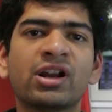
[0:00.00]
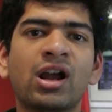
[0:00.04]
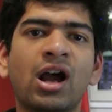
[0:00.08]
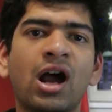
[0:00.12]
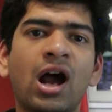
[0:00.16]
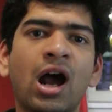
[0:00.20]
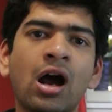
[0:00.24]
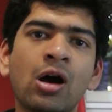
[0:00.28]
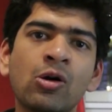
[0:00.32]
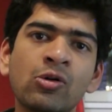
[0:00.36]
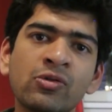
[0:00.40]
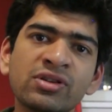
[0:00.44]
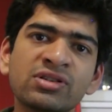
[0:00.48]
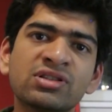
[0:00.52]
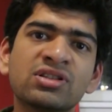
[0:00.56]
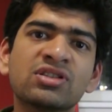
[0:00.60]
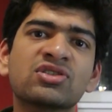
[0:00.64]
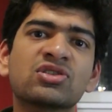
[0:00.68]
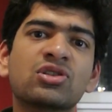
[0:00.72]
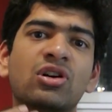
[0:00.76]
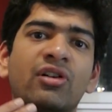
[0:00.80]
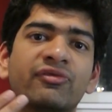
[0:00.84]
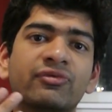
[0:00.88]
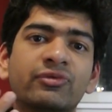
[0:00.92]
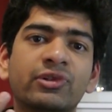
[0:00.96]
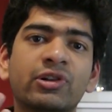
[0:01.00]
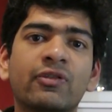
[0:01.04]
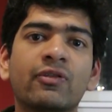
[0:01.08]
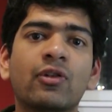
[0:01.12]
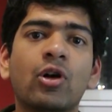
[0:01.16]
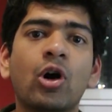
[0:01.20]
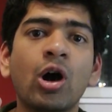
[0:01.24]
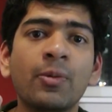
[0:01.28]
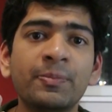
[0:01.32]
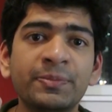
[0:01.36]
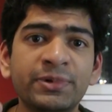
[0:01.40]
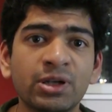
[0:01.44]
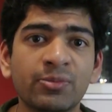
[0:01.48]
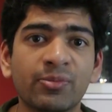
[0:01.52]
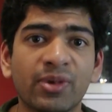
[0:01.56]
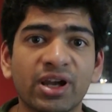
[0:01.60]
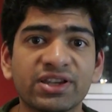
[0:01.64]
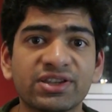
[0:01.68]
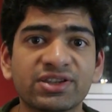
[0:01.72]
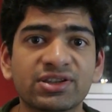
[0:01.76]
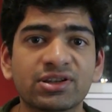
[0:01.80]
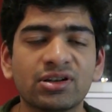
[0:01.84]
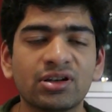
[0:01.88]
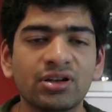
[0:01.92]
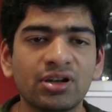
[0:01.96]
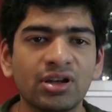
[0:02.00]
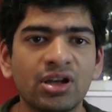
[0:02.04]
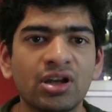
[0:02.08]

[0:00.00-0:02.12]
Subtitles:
how is the software optimized?